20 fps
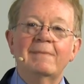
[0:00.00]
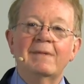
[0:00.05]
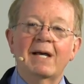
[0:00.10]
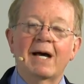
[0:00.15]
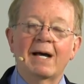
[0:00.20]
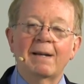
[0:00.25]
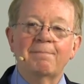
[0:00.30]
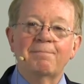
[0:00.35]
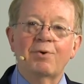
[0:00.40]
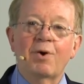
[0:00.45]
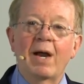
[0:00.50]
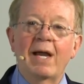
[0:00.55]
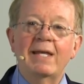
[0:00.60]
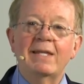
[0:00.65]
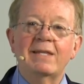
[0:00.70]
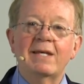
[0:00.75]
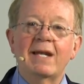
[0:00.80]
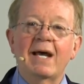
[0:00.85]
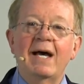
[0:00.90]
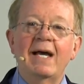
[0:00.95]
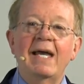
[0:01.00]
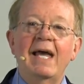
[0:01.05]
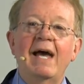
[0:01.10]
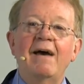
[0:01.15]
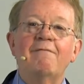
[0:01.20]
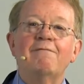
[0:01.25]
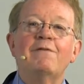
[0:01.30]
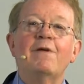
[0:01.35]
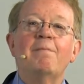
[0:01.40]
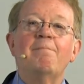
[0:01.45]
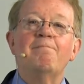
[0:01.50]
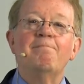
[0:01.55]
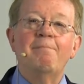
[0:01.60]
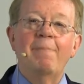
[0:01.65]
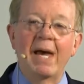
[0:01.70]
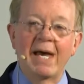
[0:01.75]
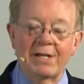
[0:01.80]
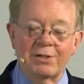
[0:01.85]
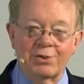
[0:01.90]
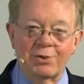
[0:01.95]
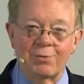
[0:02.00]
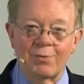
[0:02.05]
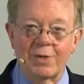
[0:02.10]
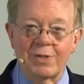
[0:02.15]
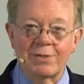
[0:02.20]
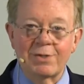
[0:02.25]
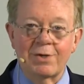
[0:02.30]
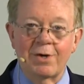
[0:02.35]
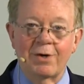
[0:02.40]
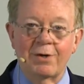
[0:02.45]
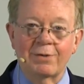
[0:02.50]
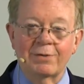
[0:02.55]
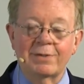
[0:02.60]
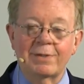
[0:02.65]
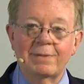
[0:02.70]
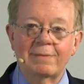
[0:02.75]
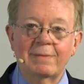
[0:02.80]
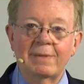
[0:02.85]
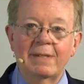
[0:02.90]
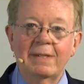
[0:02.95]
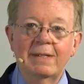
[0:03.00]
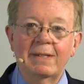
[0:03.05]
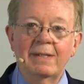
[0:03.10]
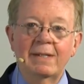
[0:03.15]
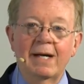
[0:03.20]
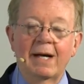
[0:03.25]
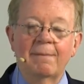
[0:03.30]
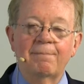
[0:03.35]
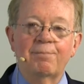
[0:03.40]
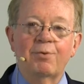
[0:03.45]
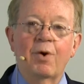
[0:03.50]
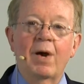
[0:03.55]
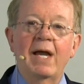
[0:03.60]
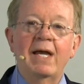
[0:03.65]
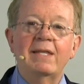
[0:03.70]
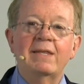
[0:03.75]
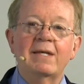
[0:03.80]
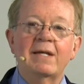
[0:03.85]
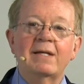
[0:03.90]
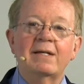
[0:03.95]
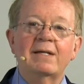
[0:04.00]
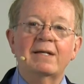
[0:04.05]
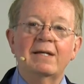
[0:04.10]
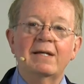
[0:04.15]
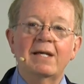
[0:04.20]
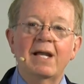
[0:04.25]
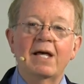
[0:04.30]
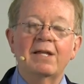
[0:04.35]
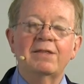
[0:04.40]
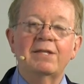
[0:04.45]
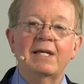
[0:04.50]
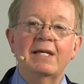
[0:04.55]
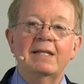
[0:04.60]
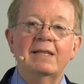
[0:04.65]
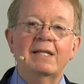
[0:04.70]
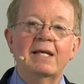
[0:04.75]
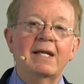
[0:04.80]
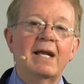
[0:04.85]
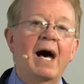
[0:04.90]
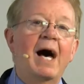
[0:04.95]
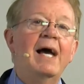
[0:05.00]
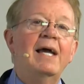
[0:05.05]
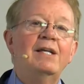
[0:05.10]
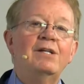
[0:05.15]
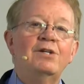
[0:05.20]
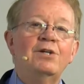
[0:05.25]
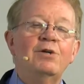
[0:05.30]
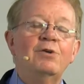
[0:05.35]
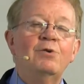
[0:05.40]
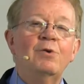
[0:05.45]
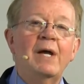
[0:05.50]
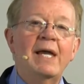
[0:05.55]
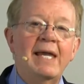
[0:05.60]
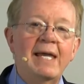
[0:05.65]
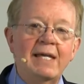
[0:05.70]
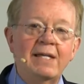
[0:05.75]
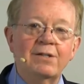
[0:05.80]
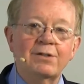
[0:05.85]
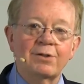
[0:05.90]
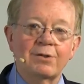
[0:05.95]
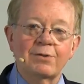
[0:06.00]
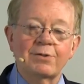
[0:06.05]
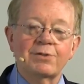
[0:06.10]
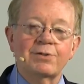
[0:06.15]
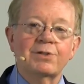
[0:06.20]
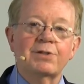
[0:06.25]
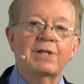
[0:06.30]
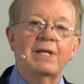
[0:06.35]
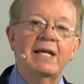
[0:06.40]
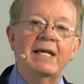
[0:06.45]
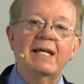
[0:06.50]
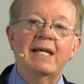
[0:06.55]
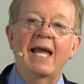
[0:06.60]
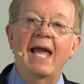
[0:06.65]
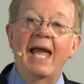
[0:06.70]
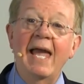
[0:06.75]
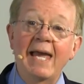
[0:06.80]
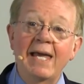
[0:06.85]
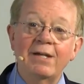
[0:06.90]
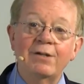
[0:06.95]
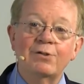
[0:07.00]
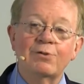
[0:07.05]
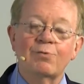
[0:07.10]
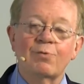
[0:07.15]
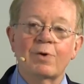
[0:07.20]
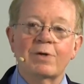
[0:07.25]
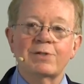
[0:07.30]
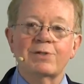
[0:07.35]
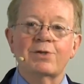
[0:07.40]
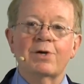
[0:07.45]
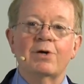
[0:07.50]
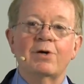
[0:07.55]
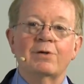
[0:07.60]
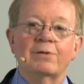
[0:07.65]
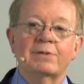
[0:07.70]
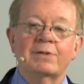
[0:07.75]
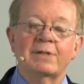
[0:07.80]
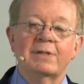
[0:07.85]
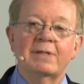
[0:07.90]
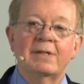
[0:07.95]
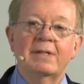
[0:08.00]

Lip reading: I pray that I have the best result. I pray that nothing that I do hinders the end result.